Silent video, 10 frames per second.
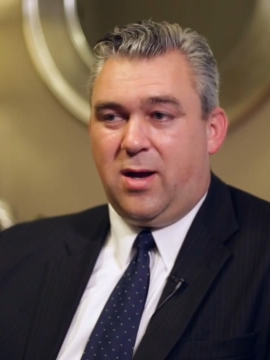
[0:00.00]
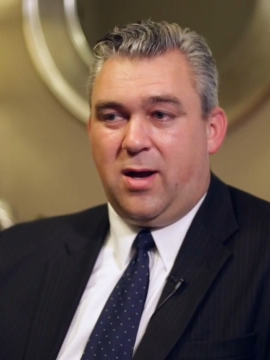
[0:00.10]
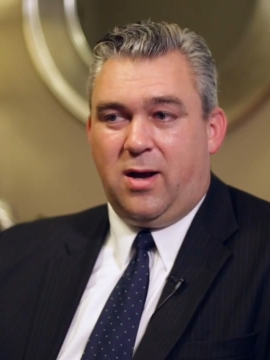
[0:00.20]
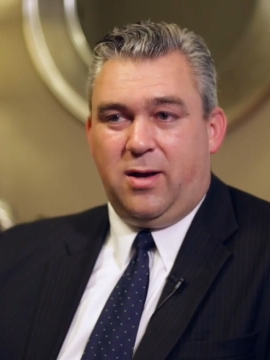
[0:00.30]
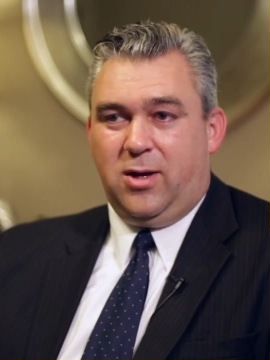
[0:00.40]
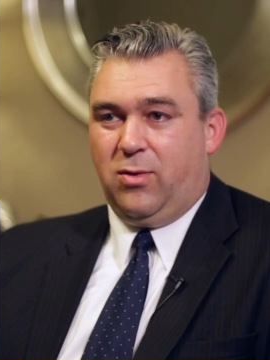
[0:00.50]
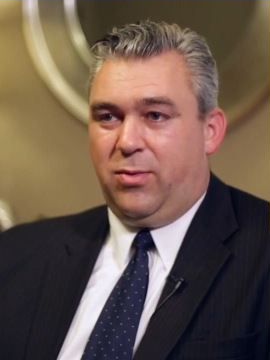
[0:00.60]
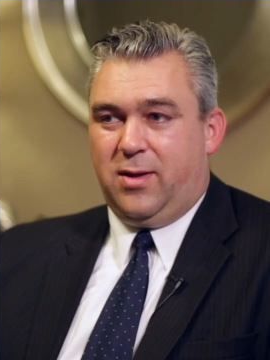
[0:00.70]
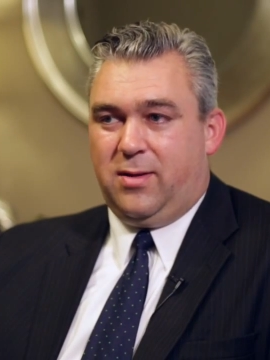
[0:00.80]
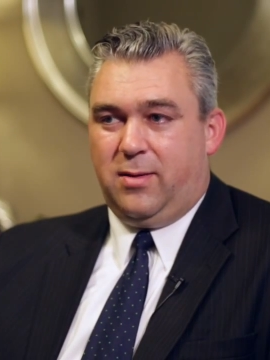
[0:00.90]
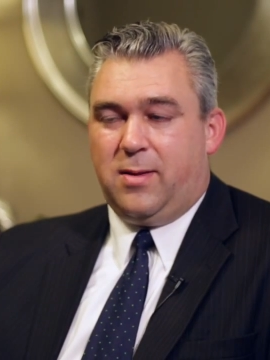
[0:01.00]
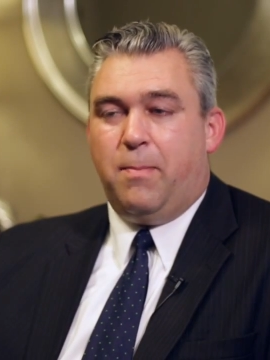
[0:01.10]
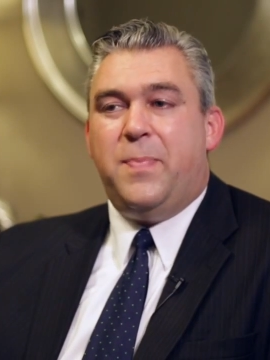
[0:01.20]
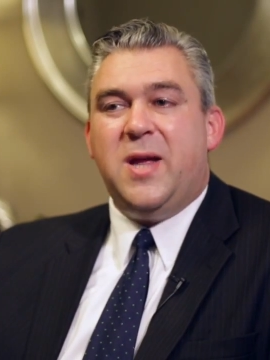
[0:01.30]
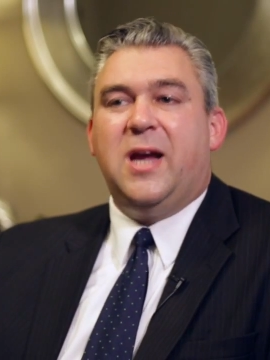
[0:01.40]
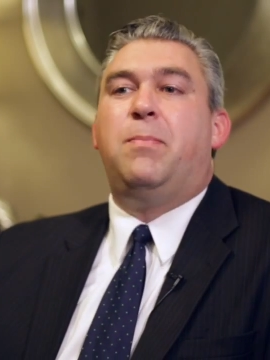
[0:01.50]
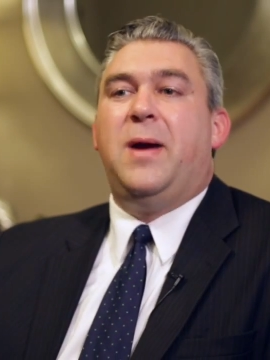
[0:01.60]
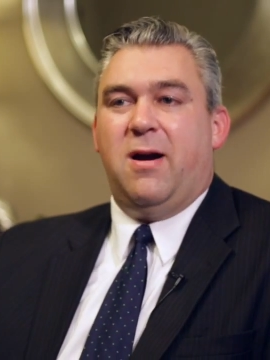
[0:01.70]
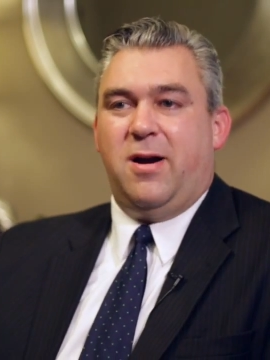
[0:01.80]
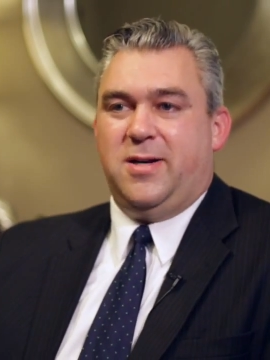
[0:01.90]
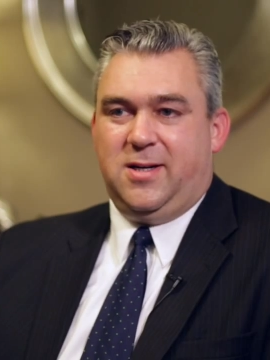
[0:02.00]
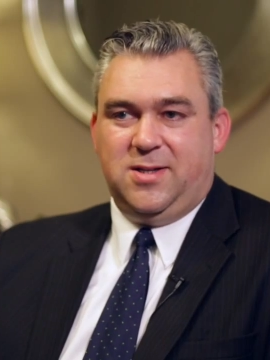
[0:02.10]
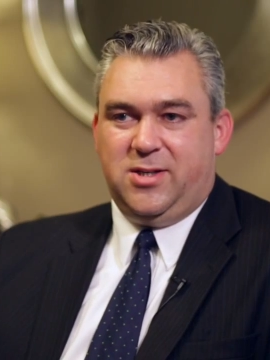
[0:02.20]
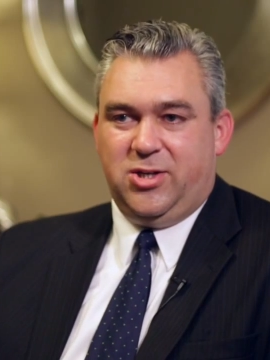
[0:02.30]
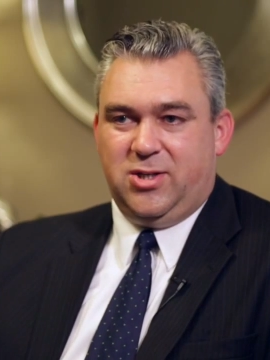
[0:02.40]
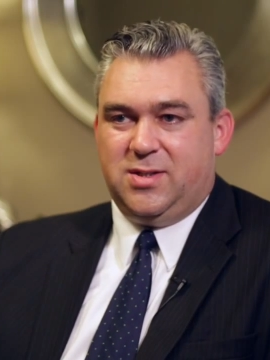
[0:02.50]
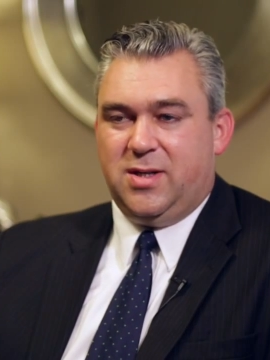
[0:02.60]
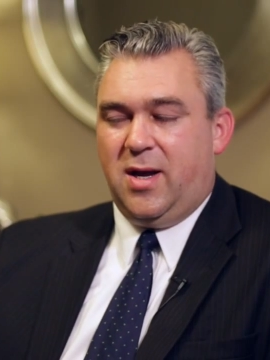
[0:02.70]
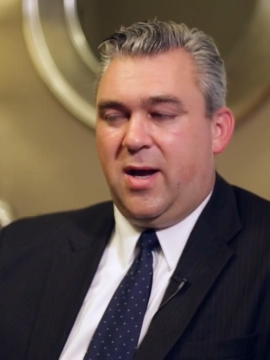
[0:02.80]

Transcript: the big parenting decisions.